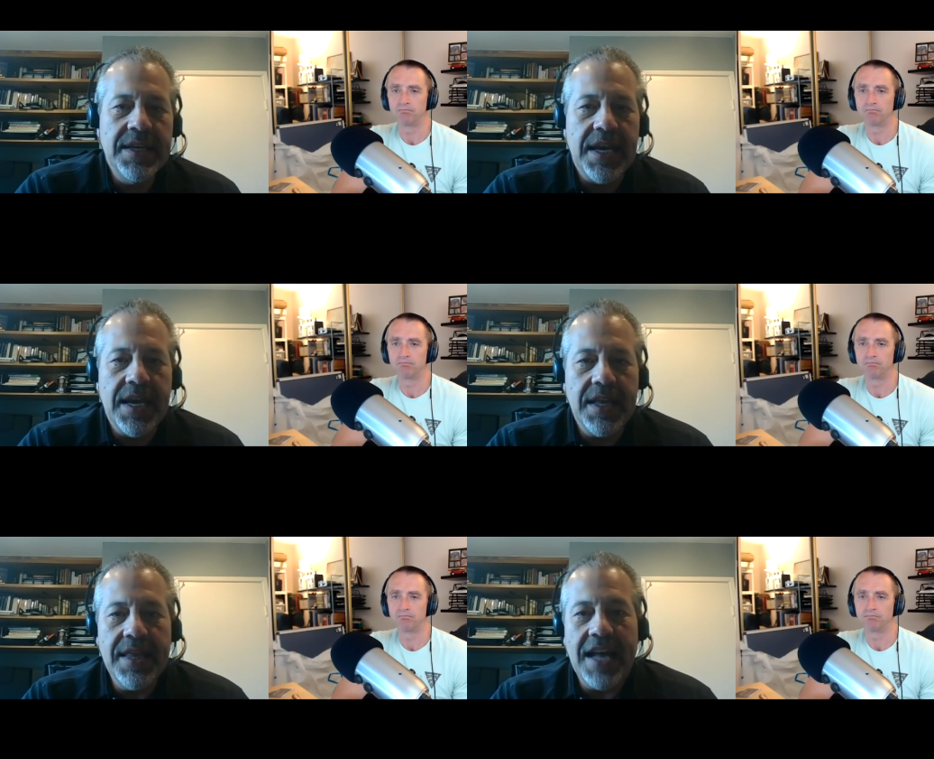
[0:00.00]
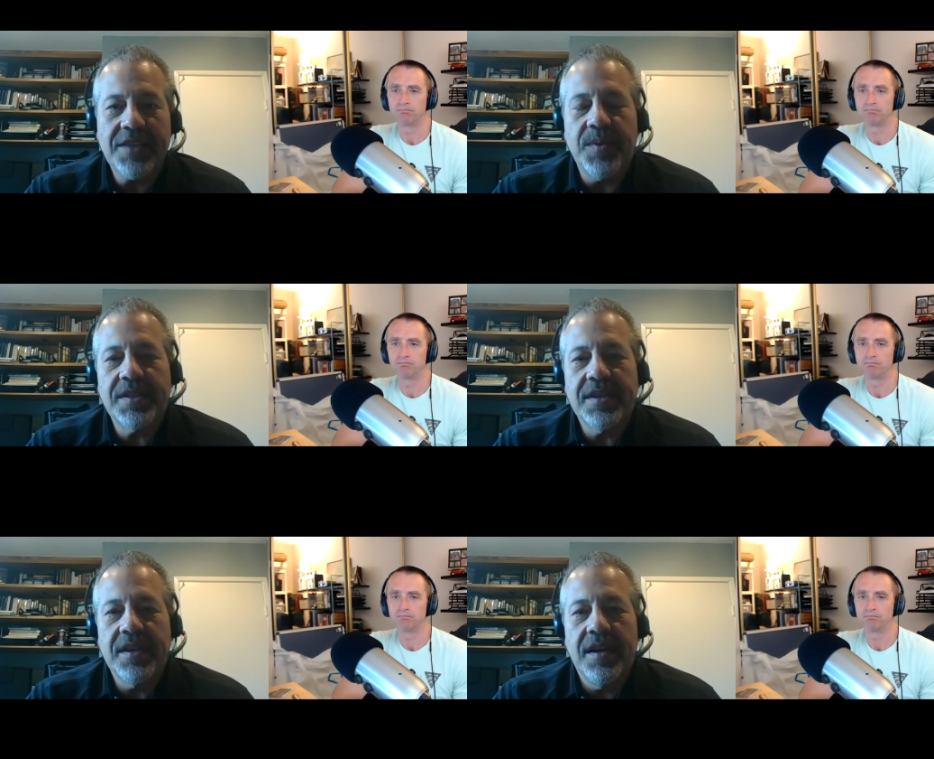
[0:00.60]
Speaker 1: And that's
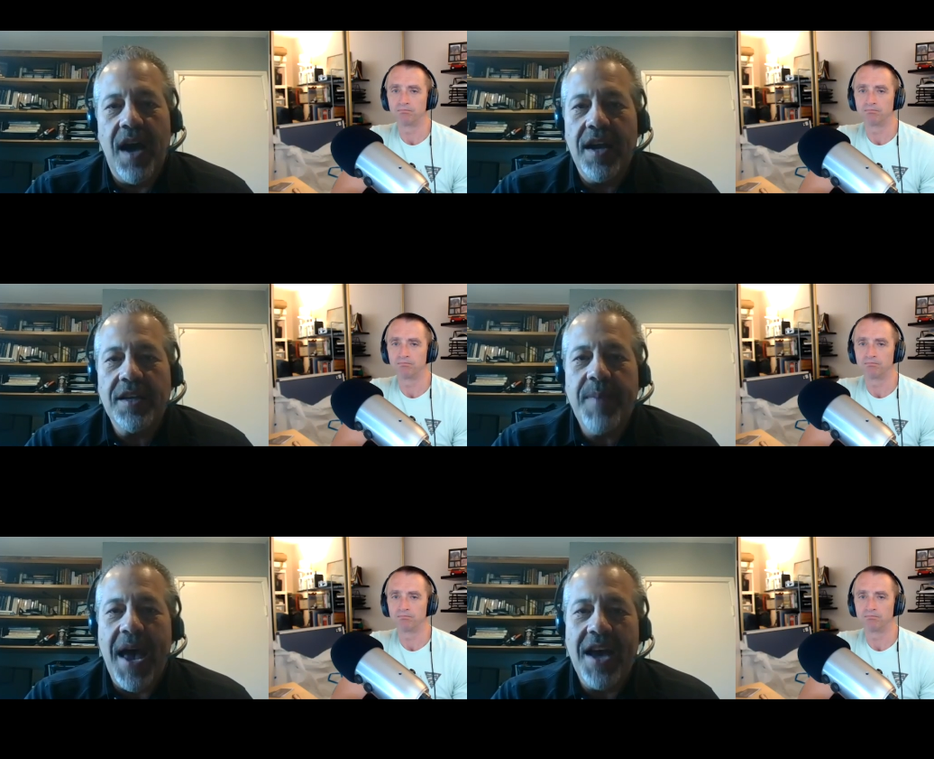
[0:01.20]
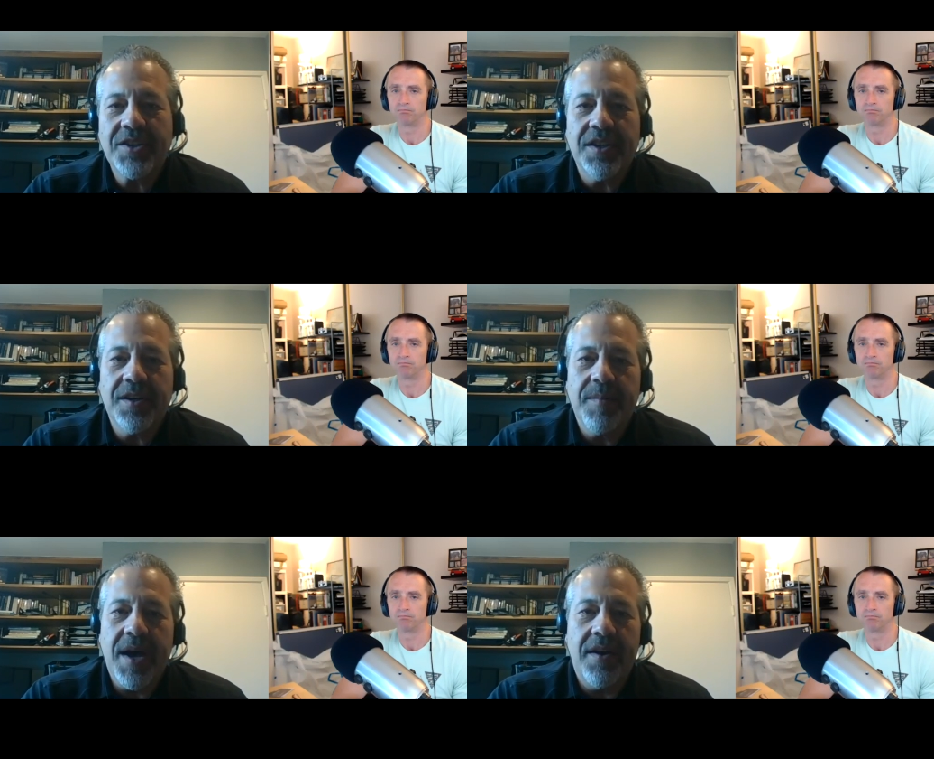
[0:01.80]
what's got us passionate
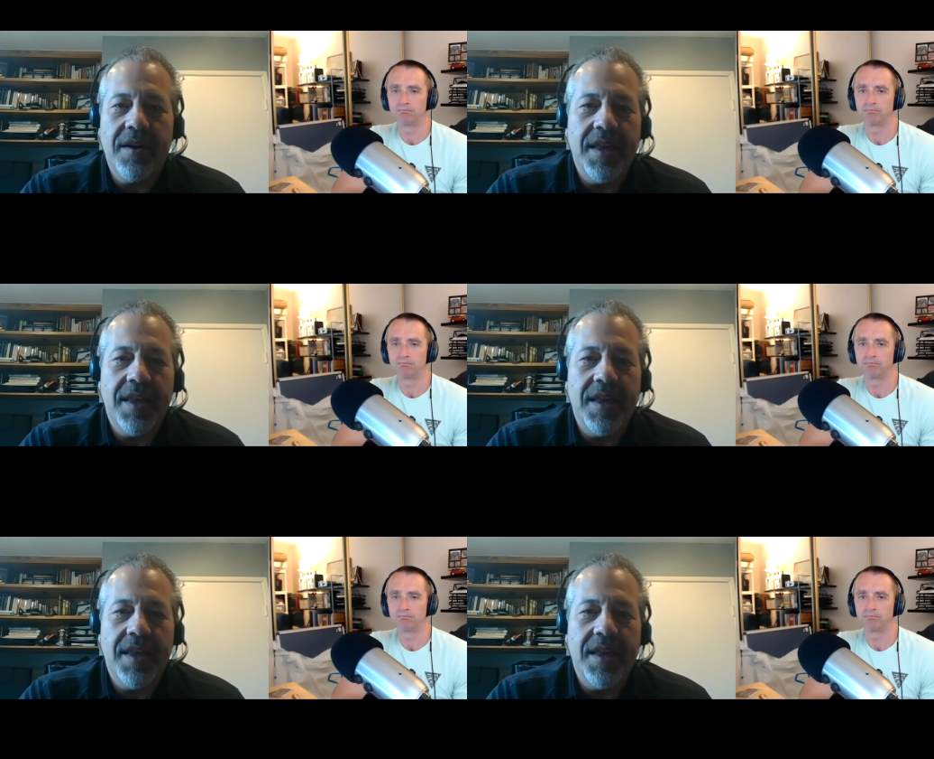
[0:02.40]
about it.